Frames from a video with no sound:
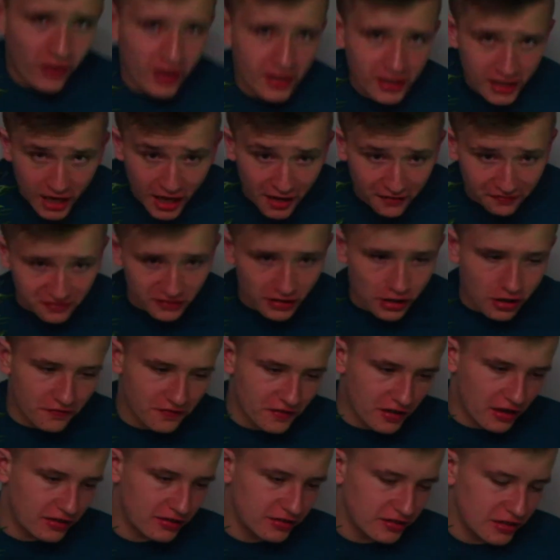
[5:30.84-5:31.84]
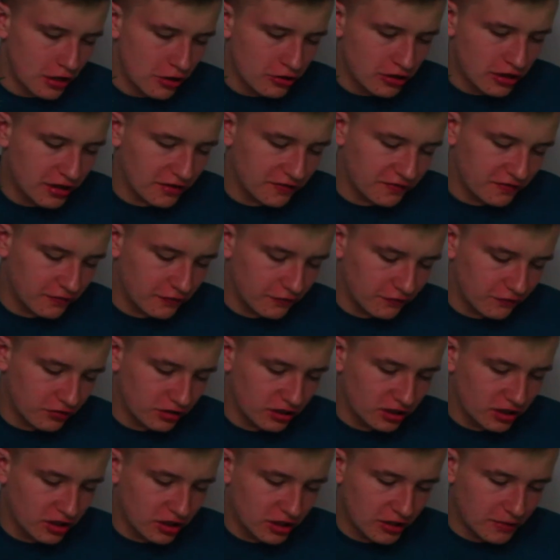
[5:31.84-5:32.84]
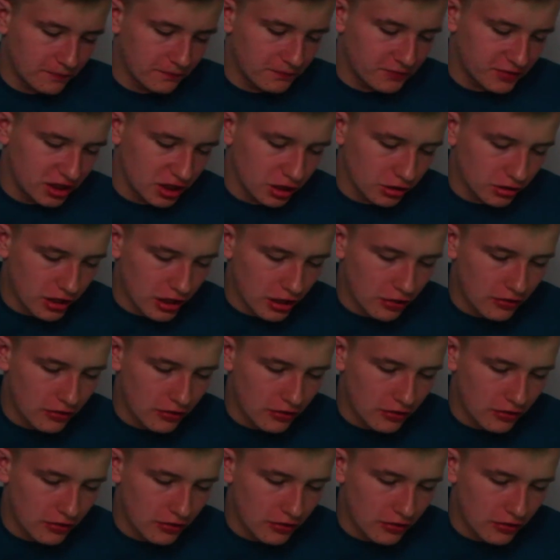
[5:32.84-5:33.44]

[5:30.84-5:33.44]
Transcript: guys, Now that, now that is it for the um, video now.